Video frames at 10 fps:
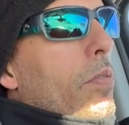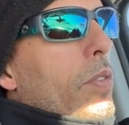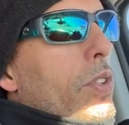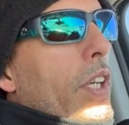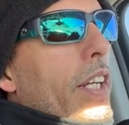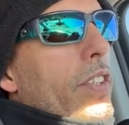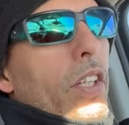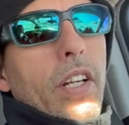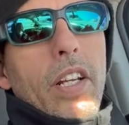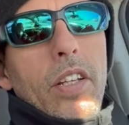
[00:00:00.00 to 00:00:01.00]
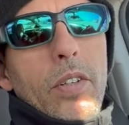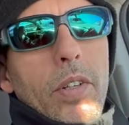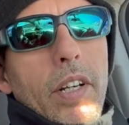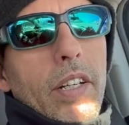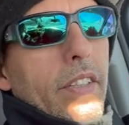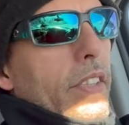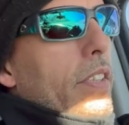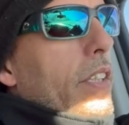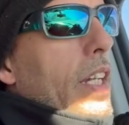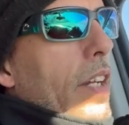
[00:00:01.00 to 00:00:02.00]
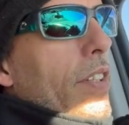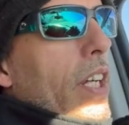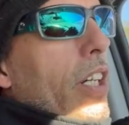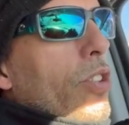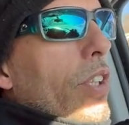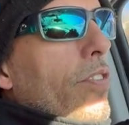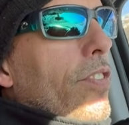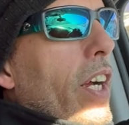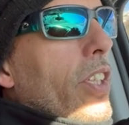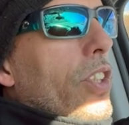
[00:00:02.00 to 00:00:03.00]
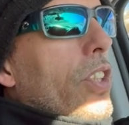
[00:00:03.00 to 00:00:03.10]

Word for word: we're trying to turn it into a kind of a country French